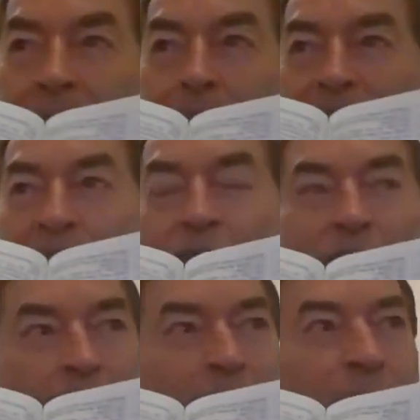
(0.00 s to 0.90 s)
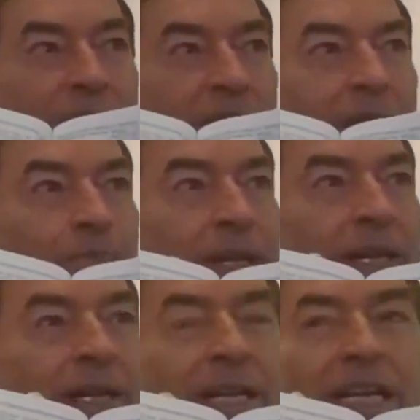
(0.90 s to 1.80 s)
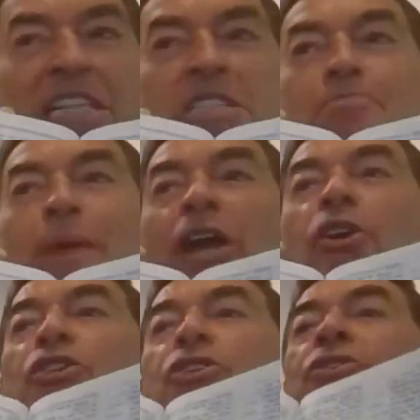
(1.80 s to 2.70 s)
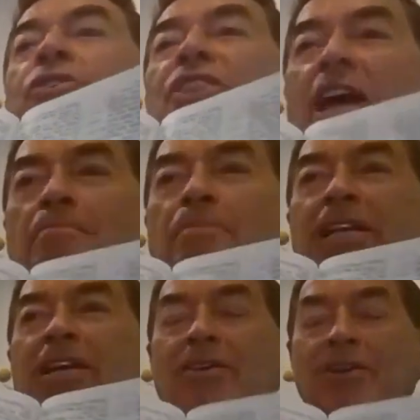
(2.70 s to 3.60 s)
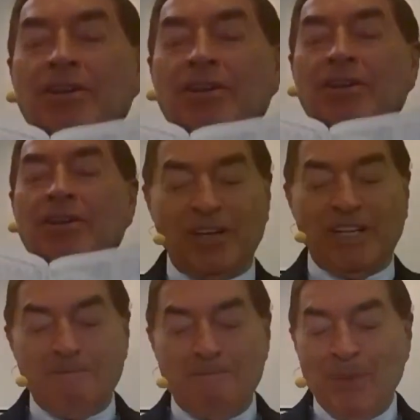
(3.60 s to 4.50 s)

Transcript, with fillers: by the Holy Spirit, inspired to them by the Holy Spirit.